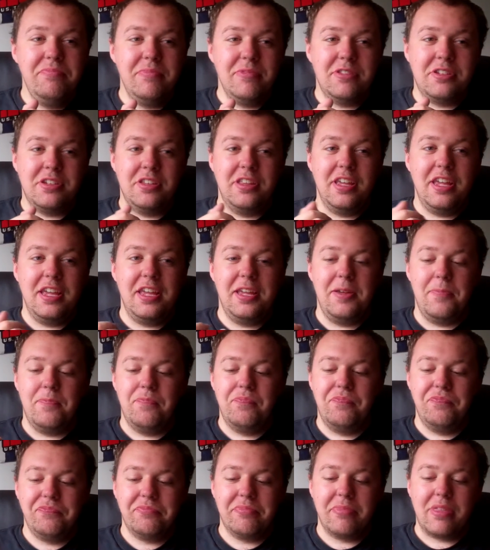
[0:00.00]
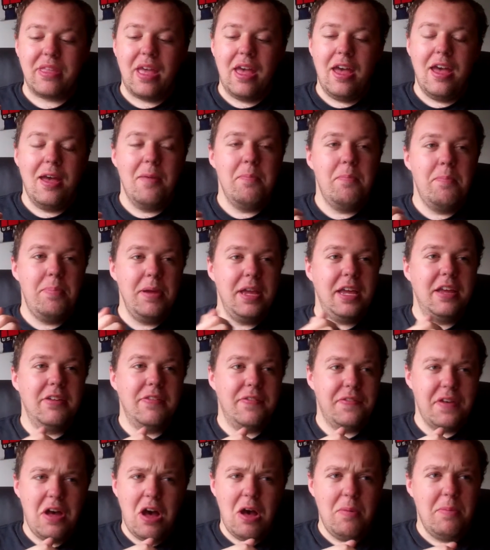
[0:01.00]
to the uh, big
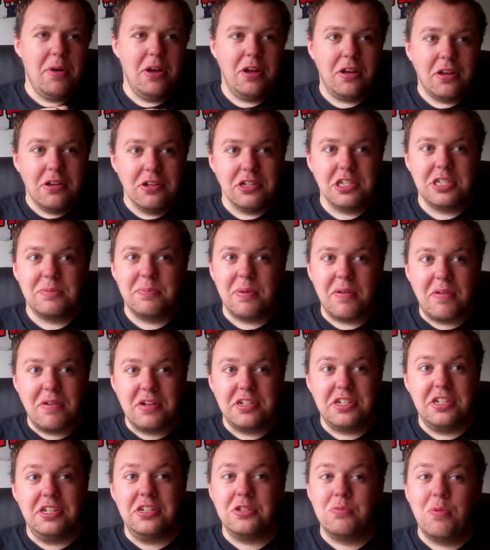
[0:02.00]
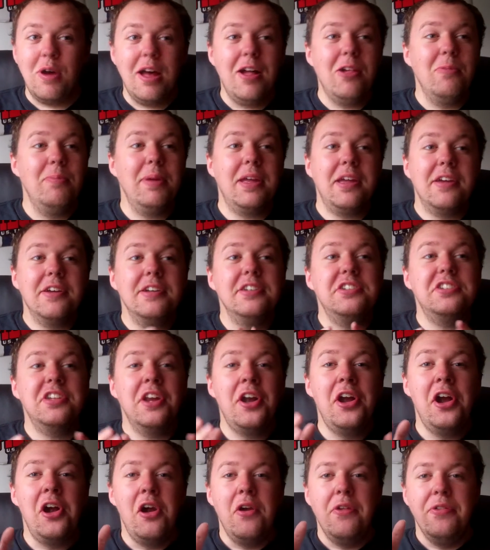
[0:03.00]
pharma conspiracy as well, because
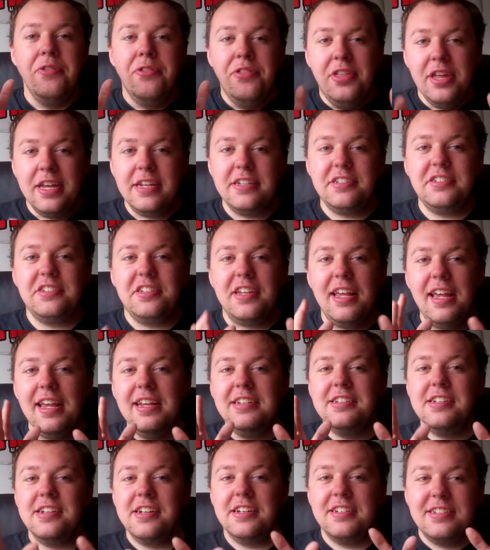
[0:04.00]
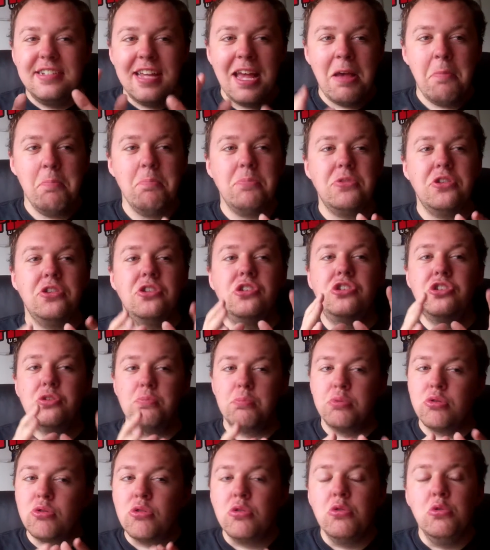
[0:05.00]
this is an attempt to
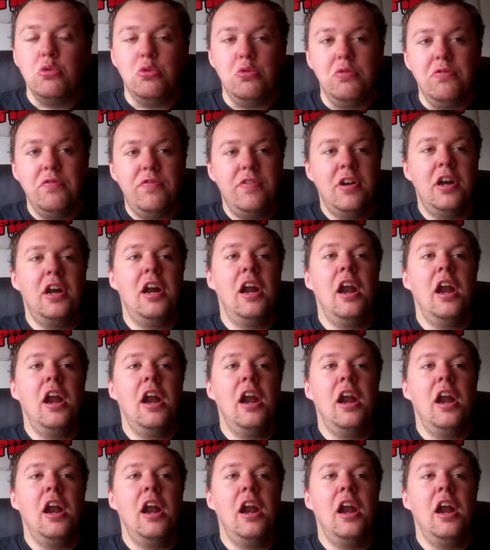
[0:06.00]
prove